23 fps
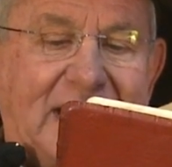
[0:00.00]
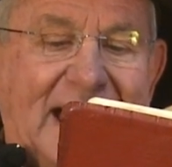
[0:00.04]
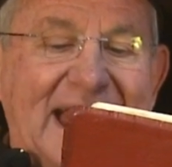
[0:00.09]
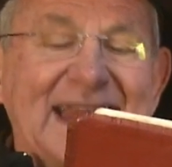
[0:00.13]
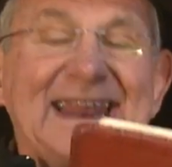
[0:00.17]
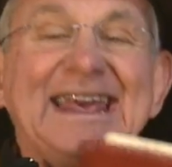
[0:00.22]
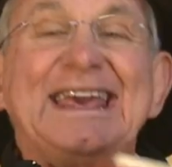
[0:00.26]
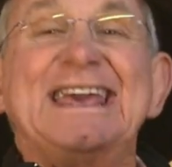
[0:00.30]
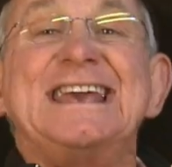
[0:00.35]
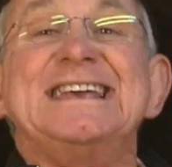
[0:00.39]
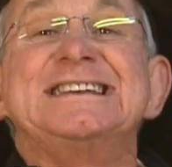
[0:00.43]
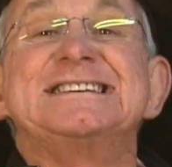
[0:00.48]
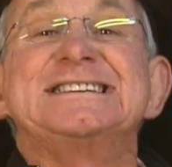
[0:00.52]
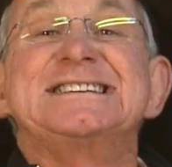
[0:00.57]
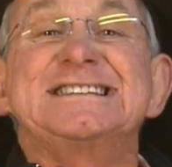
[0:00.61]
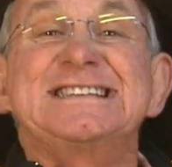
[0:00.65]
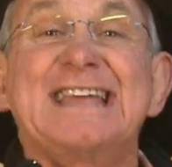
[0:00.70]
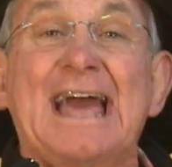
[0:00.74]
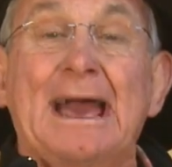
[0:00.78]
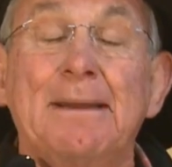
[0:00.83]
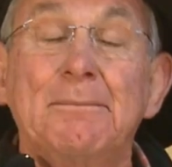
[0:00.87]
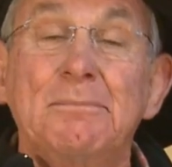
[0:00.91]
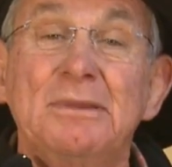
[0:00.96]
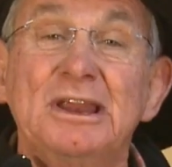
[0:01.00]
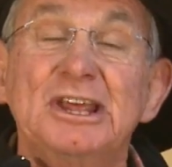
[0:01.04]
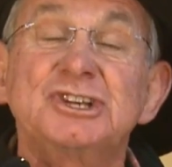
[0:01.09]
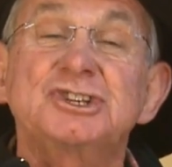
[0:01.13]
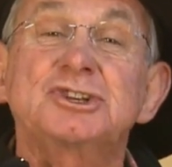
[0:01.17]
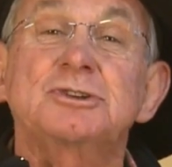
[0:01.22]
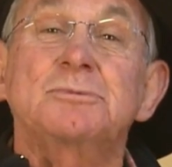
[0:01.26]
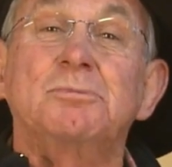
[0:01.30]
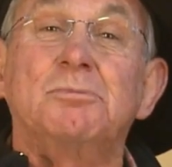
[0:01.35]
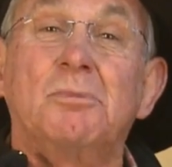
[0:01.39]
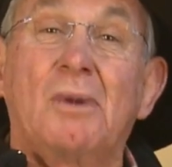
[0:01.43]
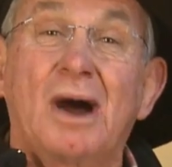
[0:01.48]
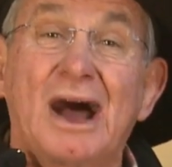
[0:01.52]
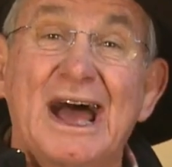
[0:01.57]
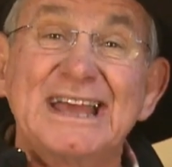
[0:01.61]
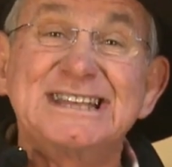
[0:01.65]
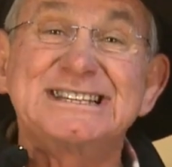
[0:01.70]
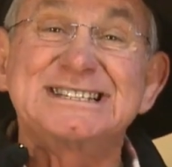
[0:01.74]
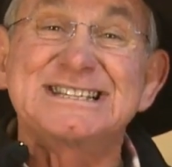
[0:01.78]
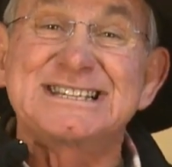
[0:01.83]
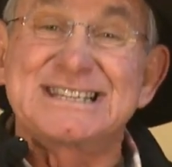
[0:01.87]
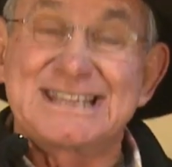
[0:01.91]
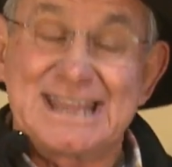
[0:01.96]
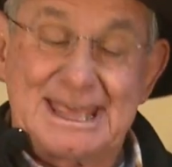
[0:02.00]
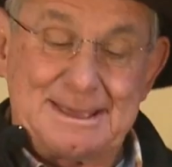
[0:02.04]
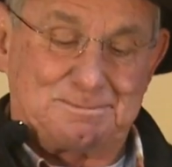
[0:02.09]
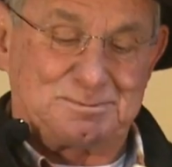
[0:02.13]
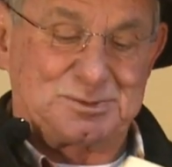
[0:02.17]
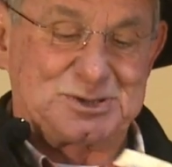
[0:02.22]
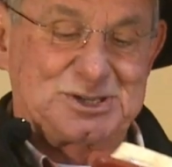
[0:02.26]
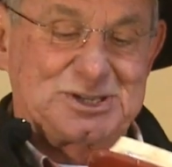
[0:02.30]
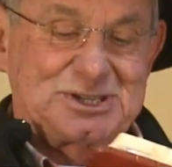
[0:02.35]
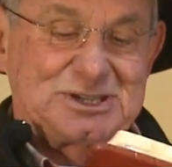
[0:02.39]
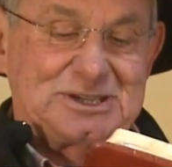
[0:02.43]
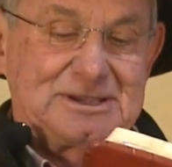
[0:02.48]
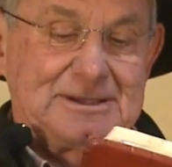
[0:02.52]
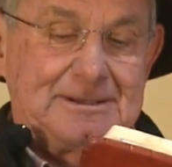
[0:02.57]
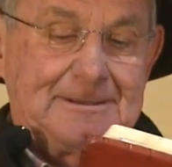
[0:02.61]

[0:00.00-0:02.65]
and he established my steps.